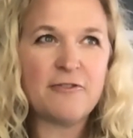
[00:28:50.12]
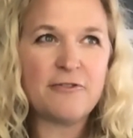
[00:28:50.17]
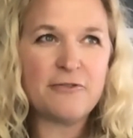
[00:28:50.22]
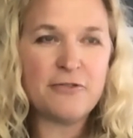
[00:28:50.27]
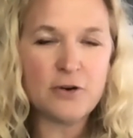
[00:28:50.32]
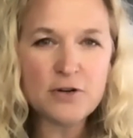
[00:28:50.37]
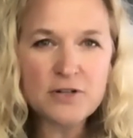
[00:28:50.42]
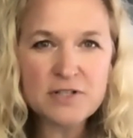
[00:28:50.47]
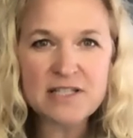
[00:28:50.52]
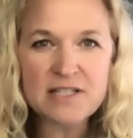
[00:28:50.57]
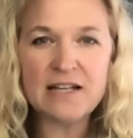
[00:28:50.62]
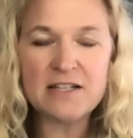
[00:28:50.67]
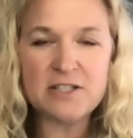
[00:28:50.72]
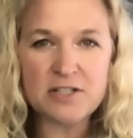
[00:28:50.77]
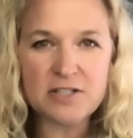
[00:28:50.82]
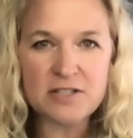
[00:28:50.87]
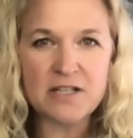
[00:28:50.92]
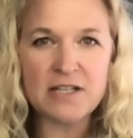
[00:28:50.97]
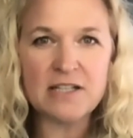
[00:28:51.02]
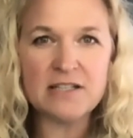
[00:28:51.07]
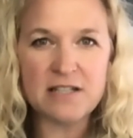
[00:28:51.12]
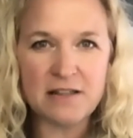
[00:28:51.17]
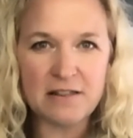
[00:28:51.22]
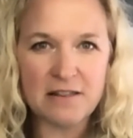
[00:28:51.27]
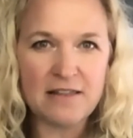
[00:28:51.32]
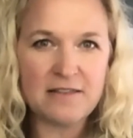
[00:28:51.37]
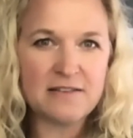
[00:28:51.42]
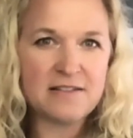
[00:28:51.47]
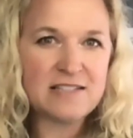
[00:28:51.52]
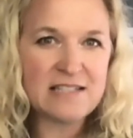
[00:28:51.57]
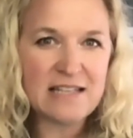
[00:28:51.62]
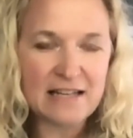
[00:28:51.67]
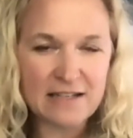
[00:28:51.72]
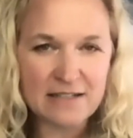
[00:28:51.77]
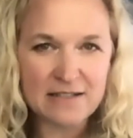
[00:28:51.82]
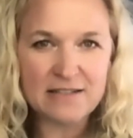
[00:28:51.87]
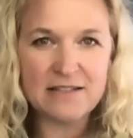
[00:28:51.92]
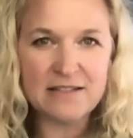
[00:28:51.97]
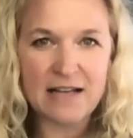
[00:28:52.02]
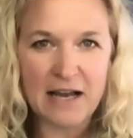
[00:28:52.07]
first, I just need to set
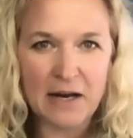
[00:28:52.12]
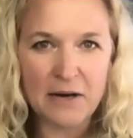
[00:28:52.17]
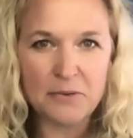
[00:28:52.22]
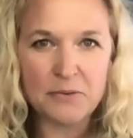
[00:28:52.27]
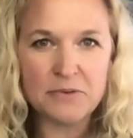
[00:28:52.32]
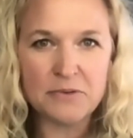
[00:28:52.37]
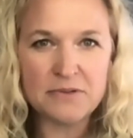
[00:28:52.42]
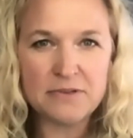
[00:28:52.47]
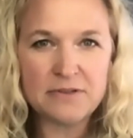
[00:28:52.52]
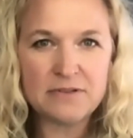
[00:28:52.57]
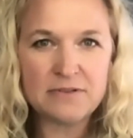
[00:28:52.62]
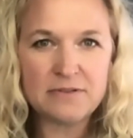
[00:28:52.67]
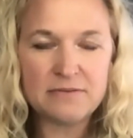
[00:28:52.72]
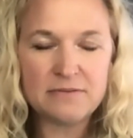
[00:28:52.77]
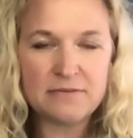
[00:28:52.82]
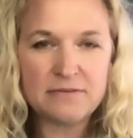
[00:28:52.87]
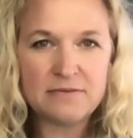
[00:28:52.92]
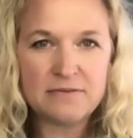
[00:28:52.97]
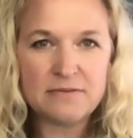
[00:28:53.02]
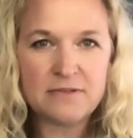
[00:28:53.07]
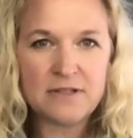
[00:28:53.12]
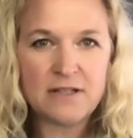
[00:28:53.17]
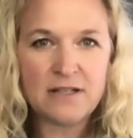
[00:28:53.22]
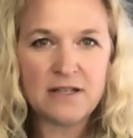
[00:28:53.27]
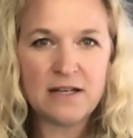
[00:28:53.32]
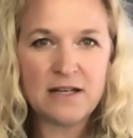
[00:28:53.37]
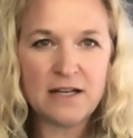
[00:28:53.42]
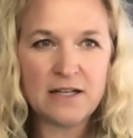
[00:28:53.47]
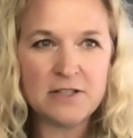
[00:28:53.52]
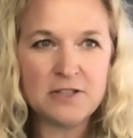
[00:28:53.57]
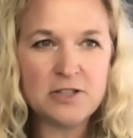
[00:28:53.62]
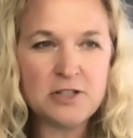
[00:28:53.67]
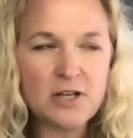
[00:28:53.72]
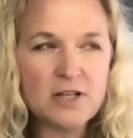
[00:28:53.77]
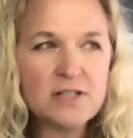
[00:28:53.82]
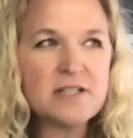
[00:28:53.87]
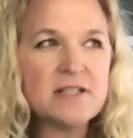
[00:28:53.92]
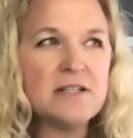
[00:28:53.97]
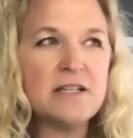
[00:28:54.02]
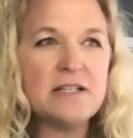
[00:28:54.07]
it down. I
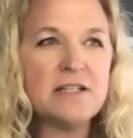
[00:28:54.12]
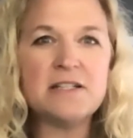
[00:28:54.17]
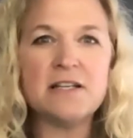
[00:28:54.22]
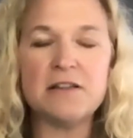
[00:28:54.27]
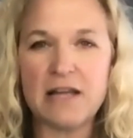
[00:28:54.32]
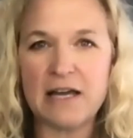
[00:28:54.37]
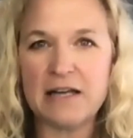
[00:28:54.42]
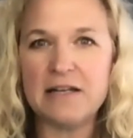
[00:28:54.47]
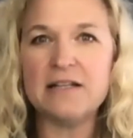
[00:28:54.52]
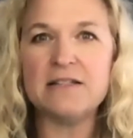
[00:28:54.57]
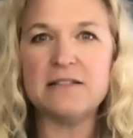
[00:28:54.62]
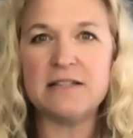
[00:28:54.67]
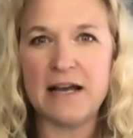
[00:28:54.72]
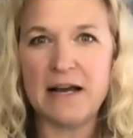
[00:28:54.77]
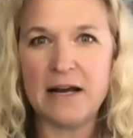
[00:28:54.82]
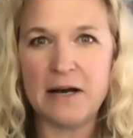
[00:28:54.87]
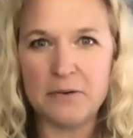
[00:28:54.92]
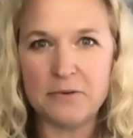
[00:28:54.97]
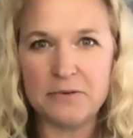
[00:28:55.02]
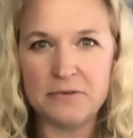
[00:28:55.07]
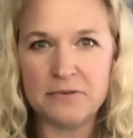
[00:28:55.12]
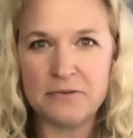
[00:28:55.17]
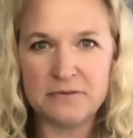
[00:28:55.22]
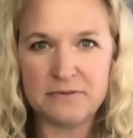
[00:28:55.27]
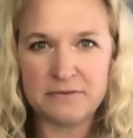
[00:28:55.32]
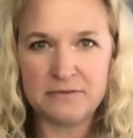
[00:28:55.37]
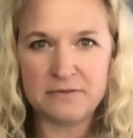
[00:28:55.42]
just need to let it down.